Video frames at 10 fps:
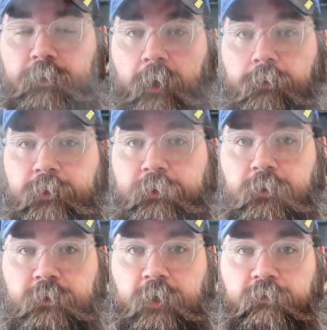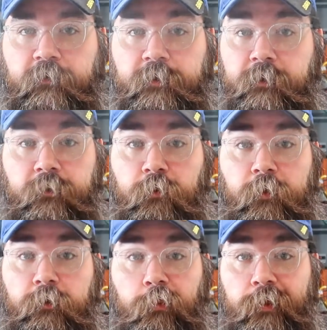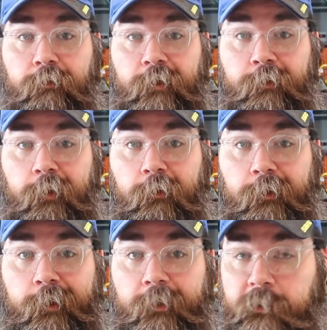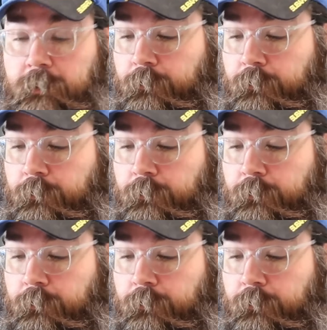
Stop being so selfish, and this world would be a much better place.